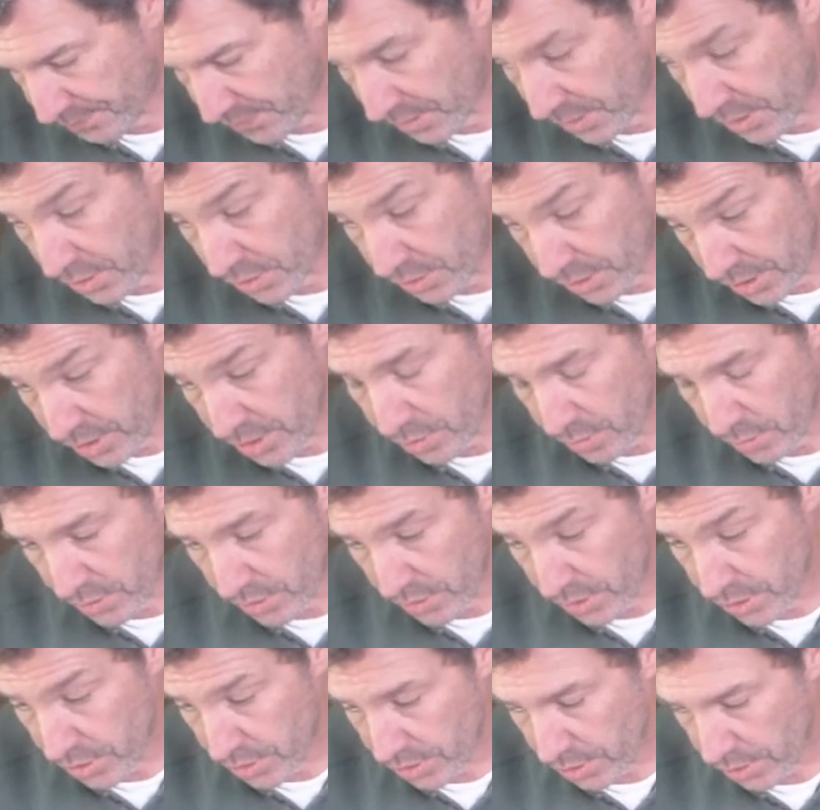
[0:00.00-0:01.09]
continuous
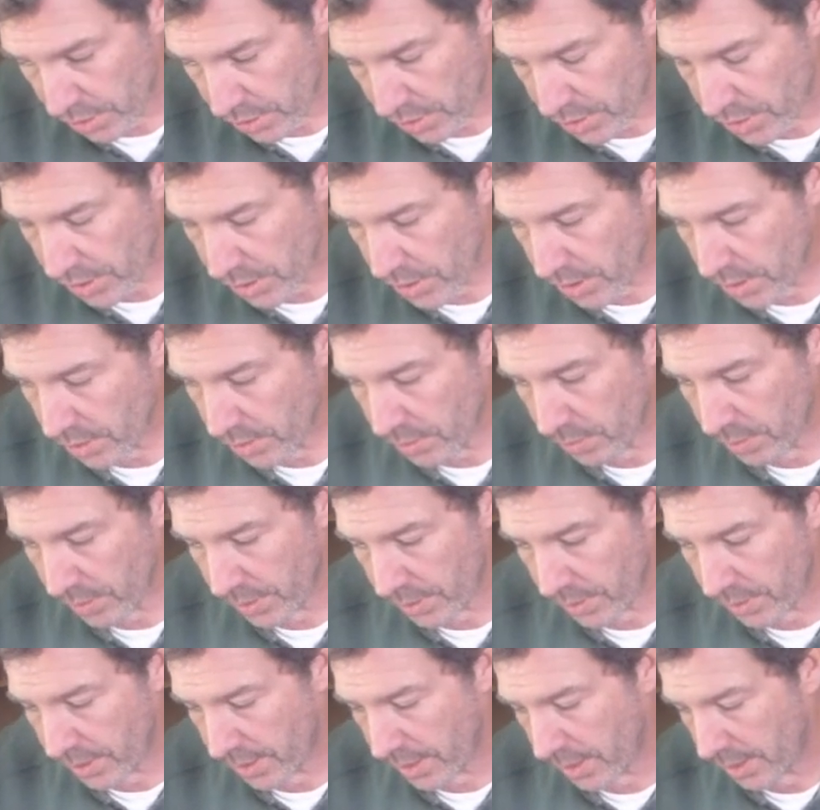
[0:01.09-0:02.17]
discharge,
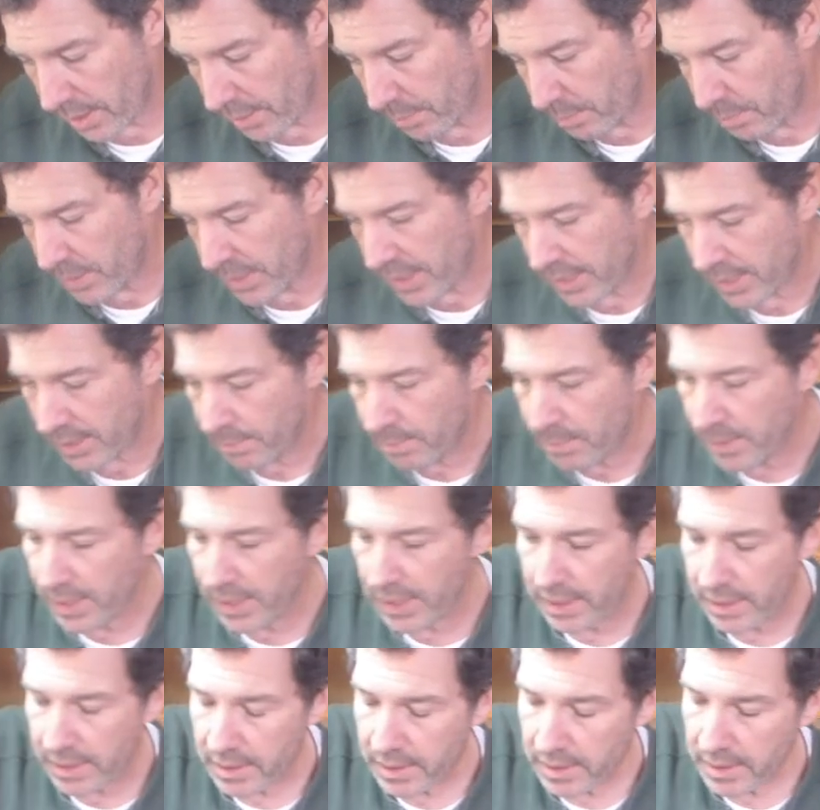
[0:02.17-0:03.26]
with the peak
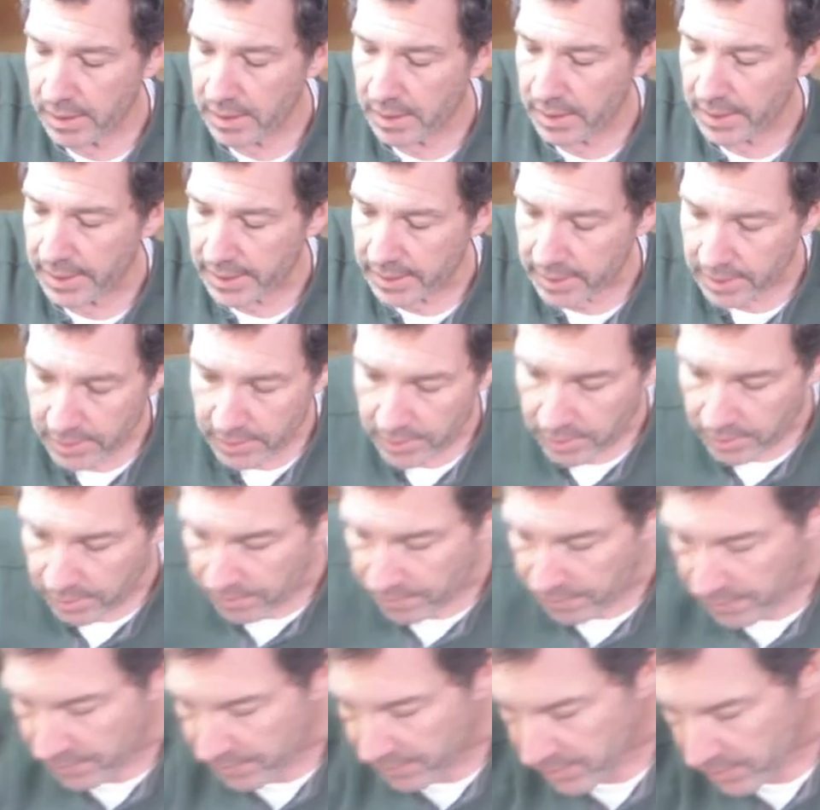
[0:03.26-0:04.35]
being like
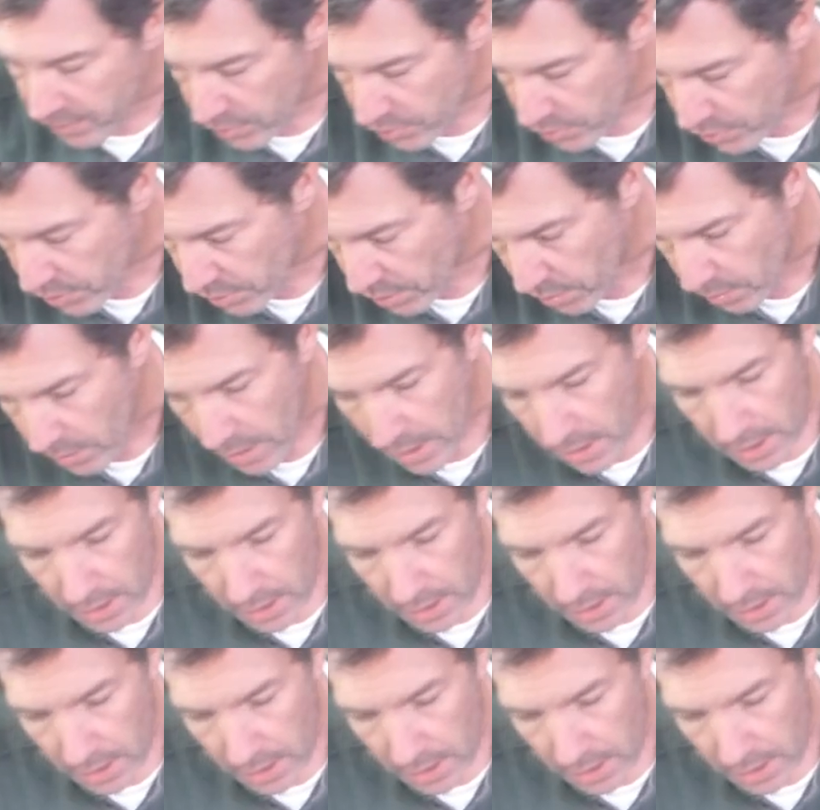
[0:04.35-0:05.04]
150 or so.